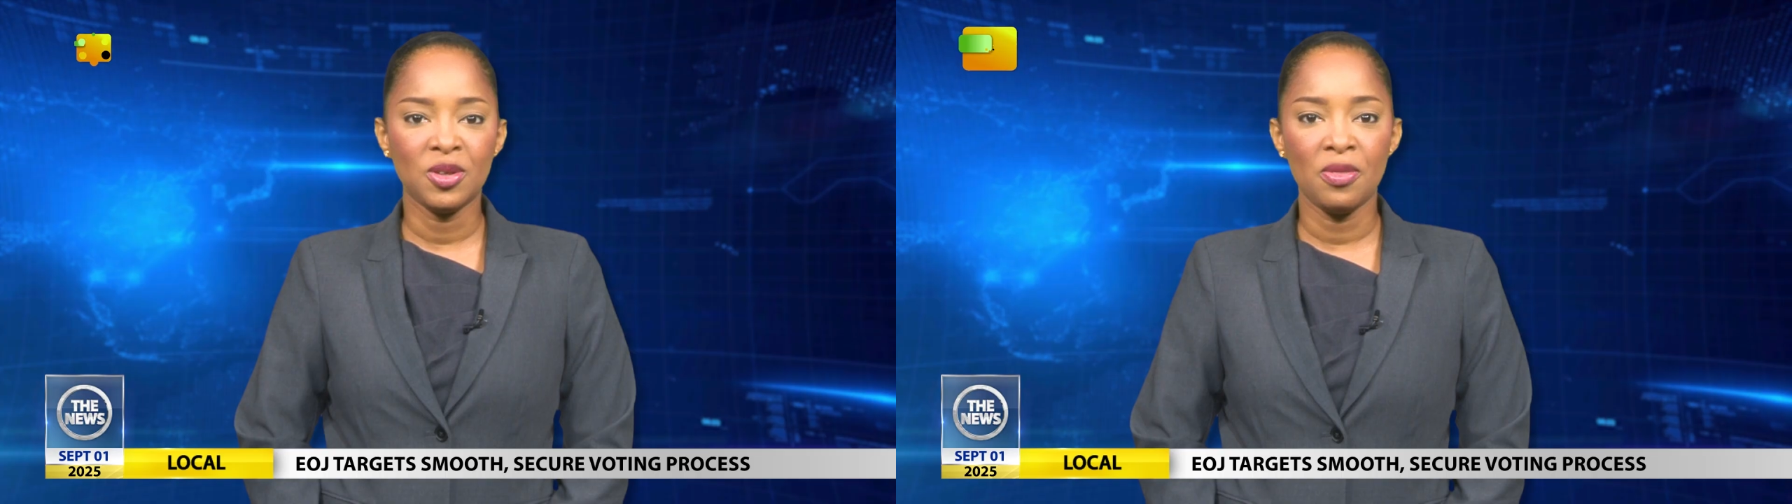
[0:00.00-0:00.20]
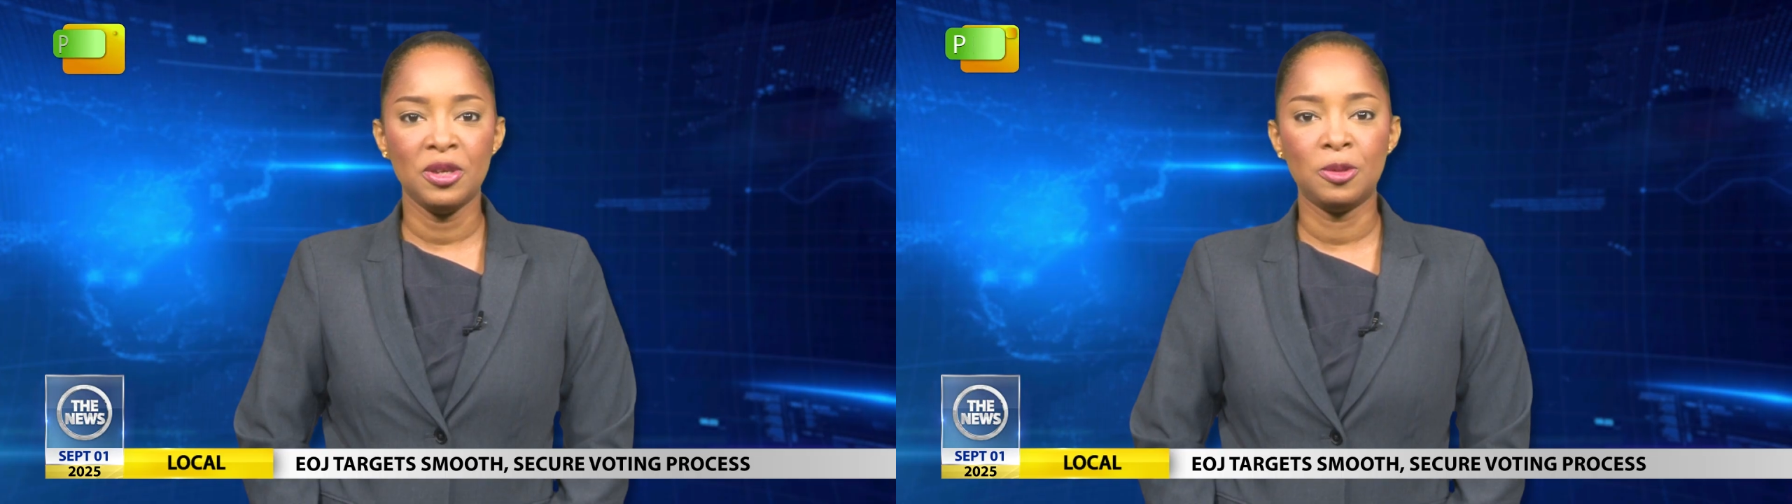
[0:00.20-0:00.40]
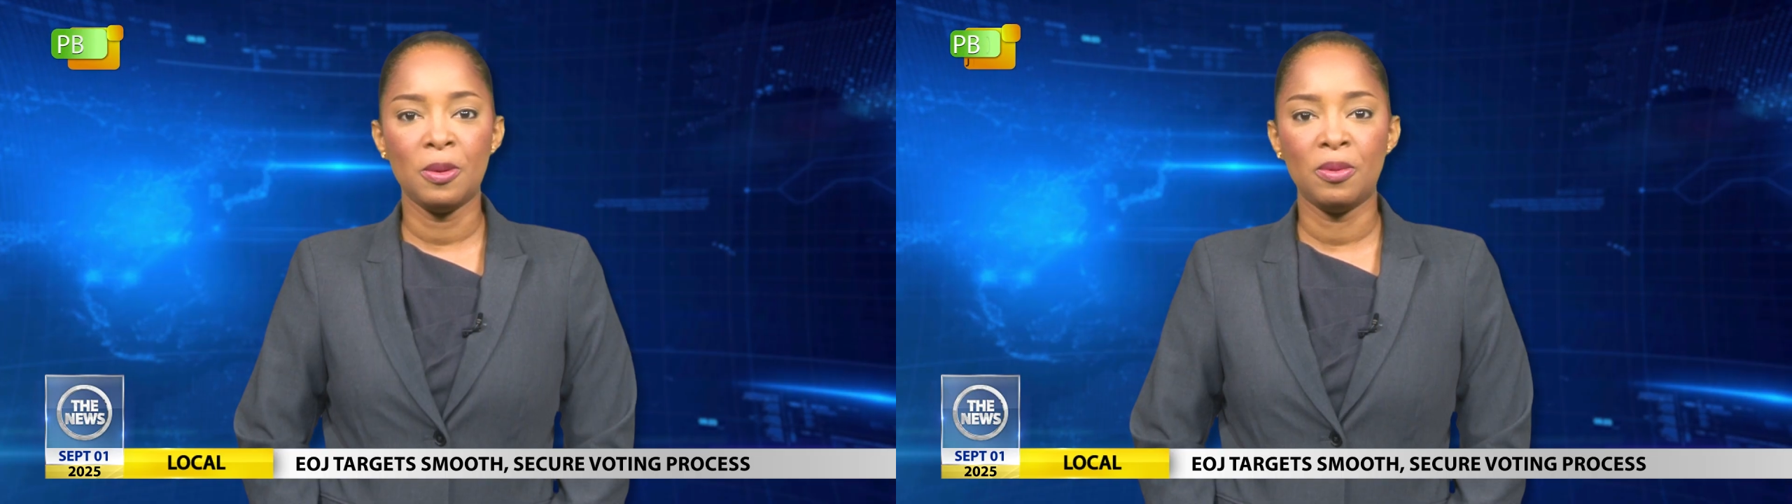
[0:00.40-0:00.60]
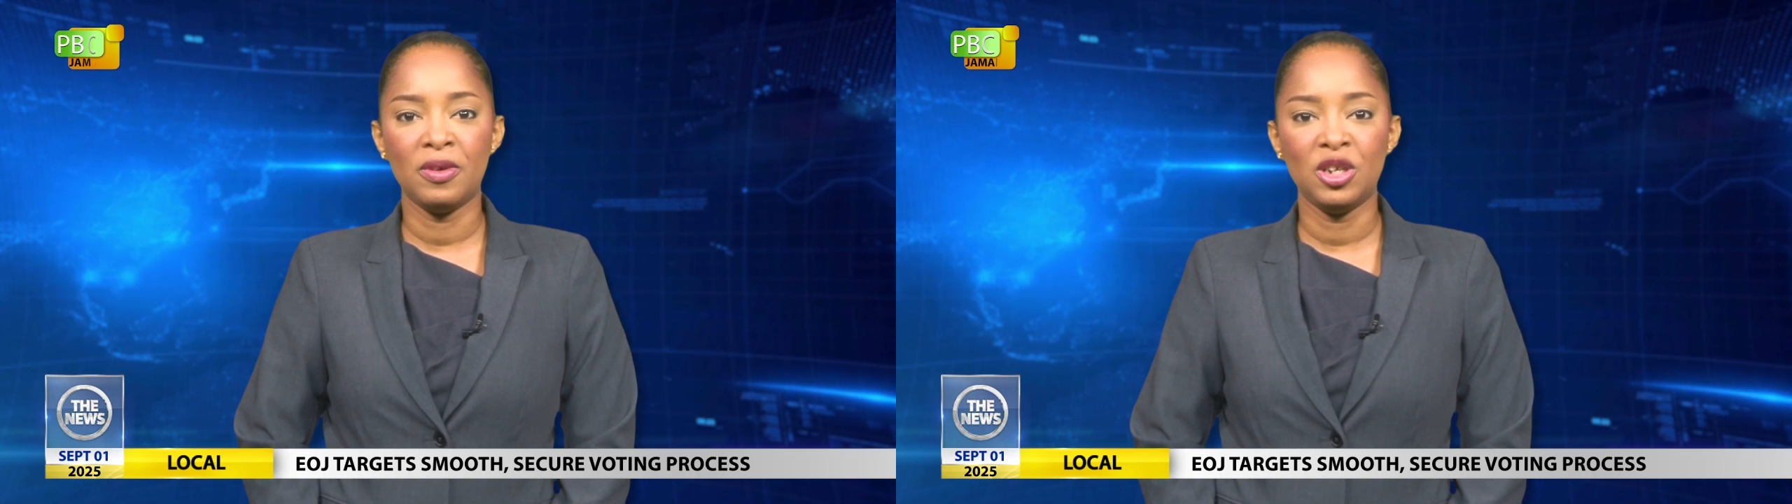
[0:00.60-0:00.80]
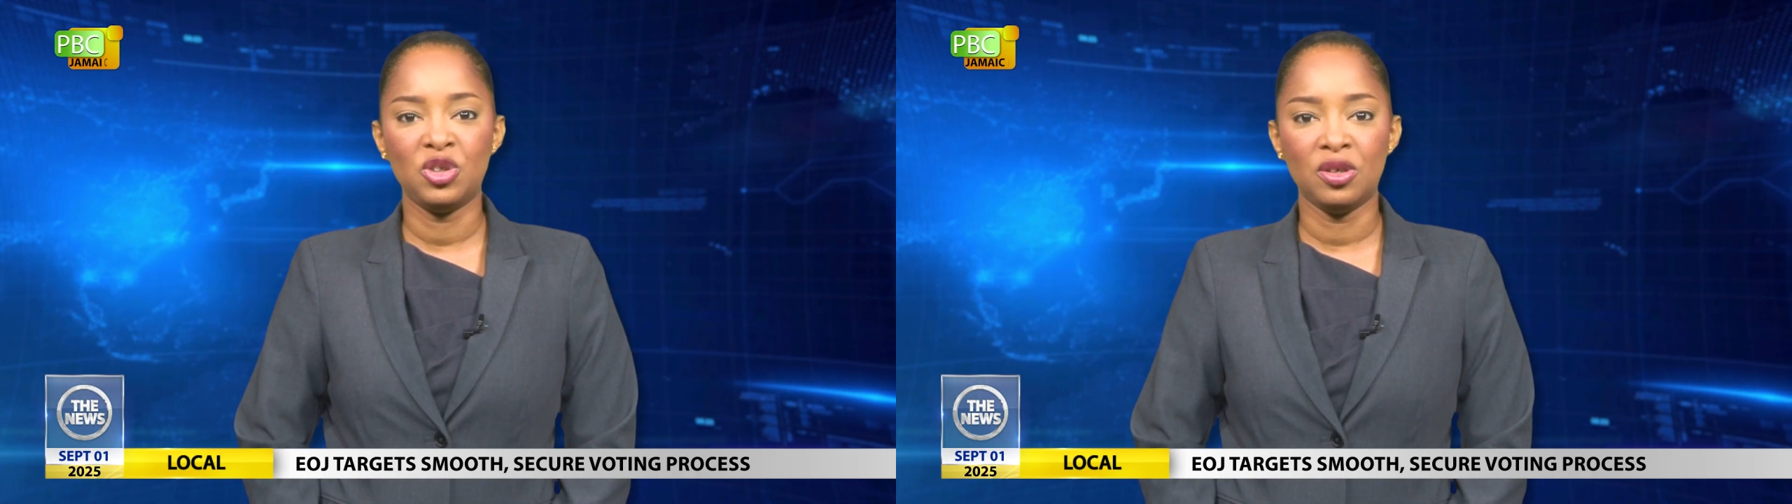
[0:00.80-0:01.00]
on these
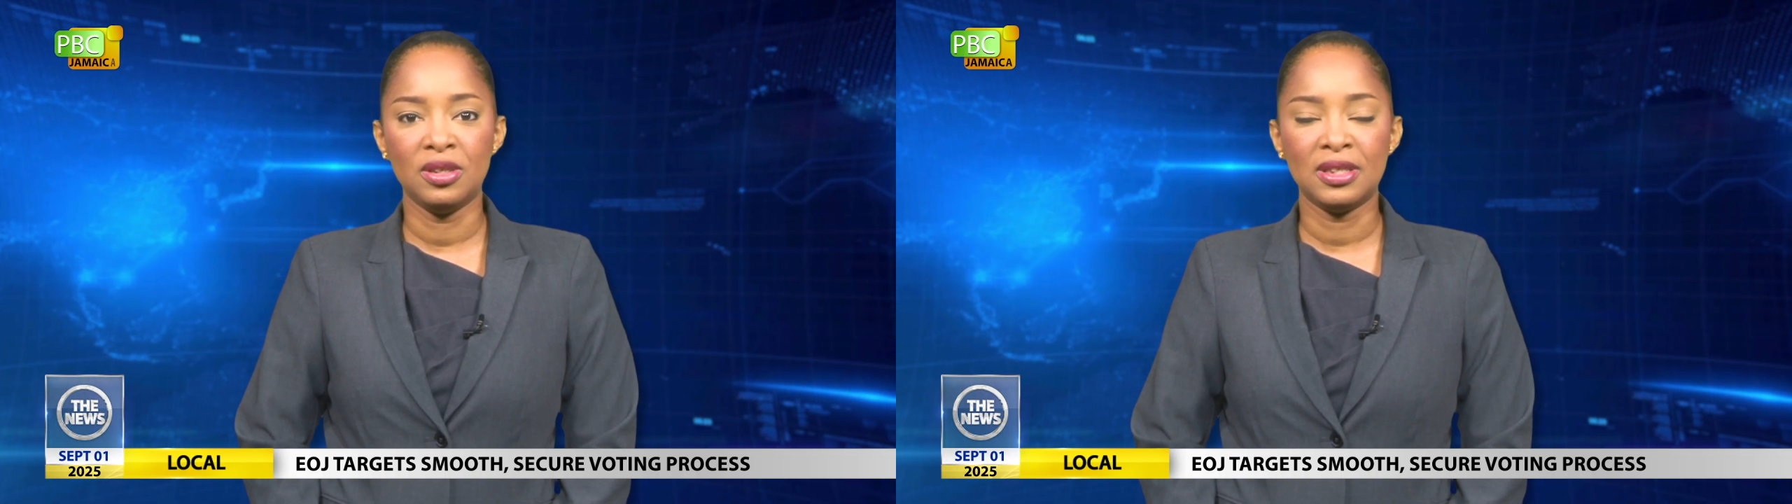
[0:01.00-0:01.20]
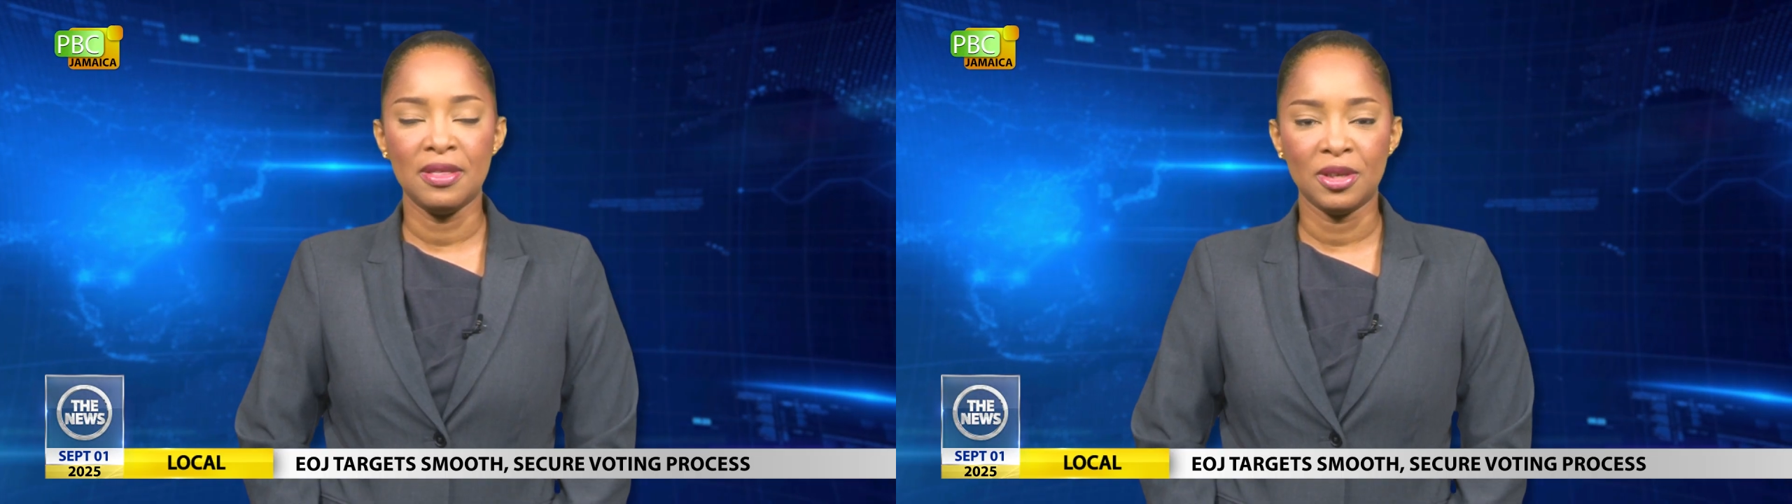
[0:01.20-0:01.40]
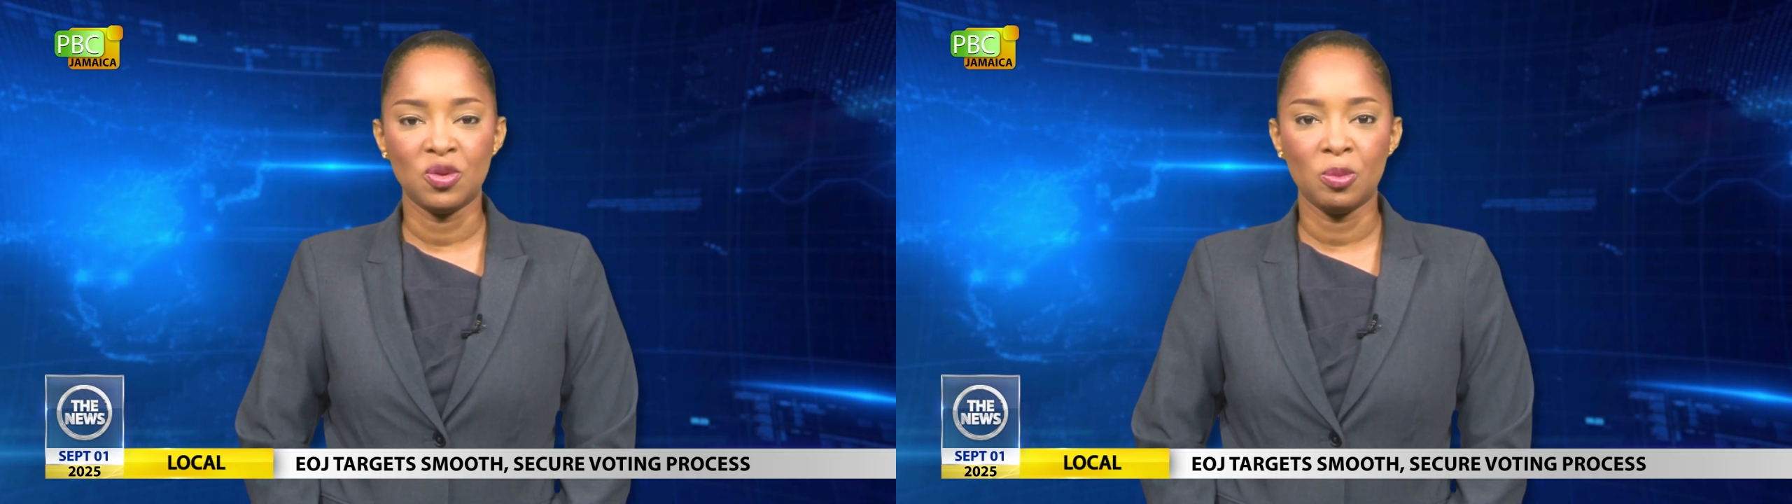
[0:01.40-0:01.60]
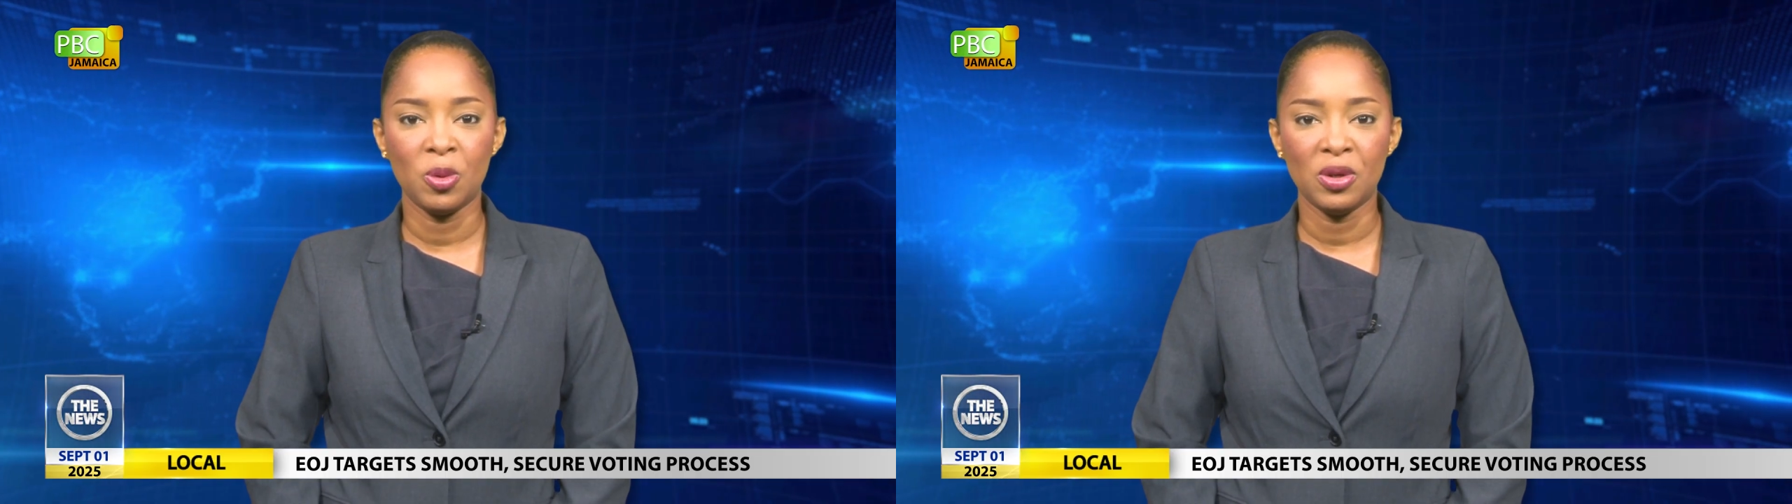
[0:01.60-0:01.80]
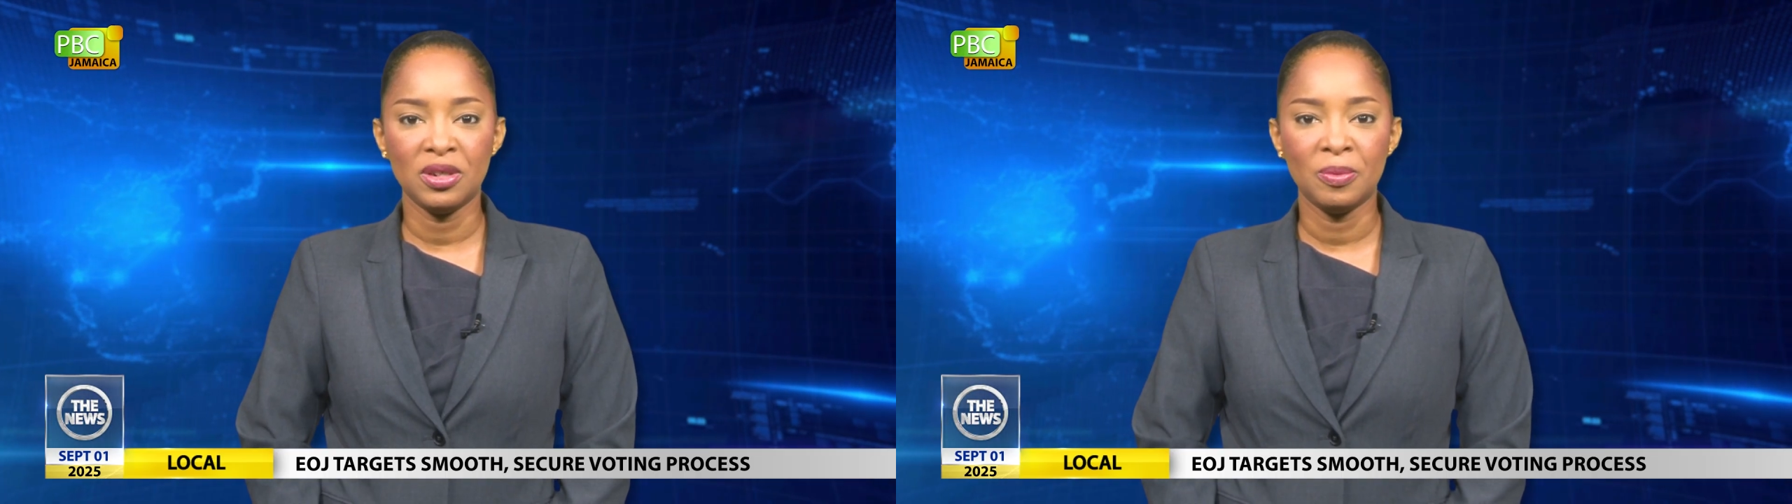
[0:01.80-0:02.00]
preparations in this
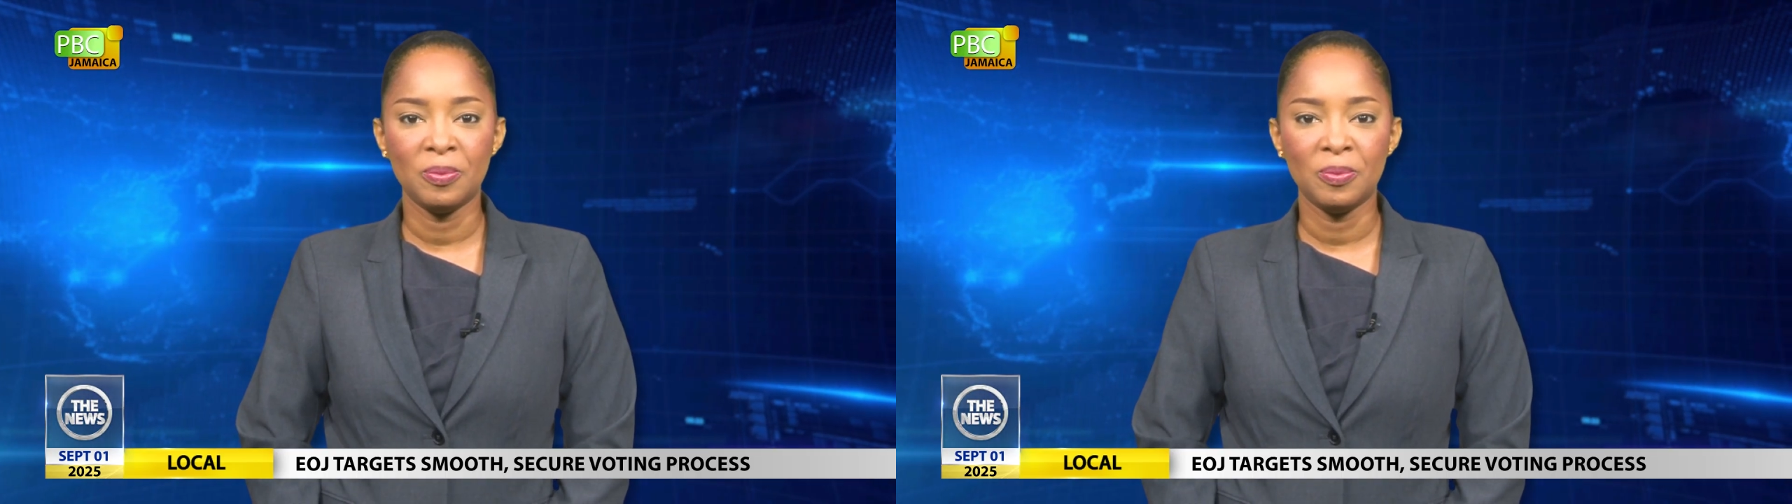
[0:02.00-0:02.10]
report.